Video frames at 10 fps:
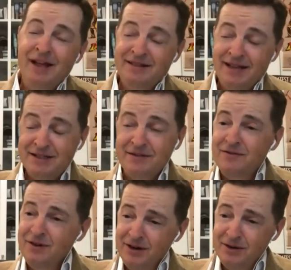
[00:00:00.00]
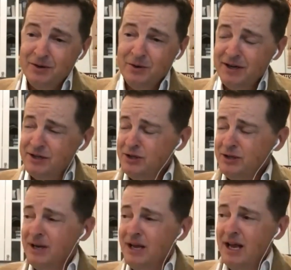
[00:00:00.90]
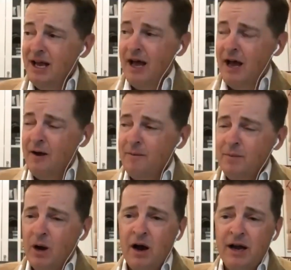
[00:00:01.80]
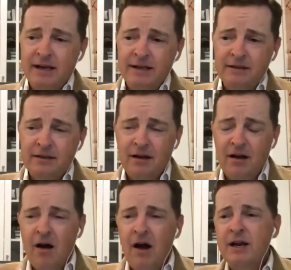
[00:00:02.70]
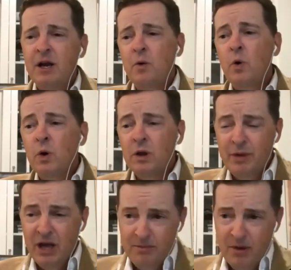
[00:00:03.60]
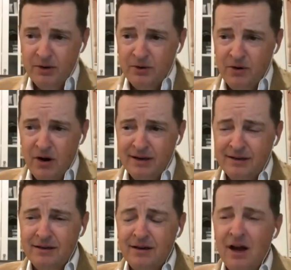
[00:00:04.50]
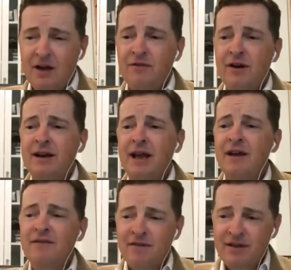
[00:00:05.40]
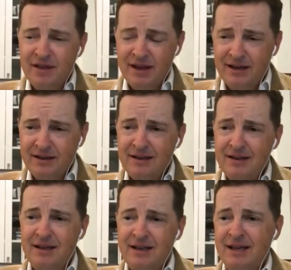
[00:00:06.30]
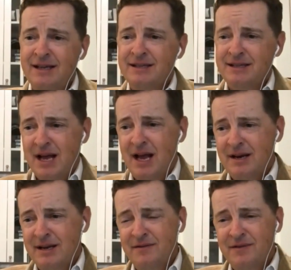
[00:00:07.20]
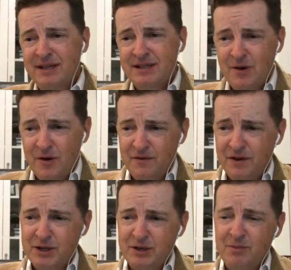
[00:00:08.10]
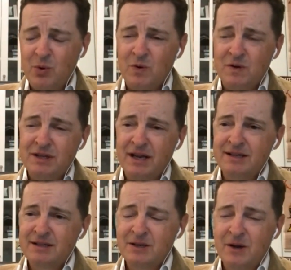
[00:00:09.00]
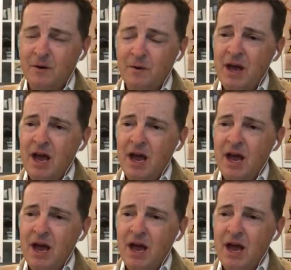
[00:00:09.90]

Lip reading: that's a very good question. I know all about Michael Crichton. I've read everything he's done, even his nonfiction books. And so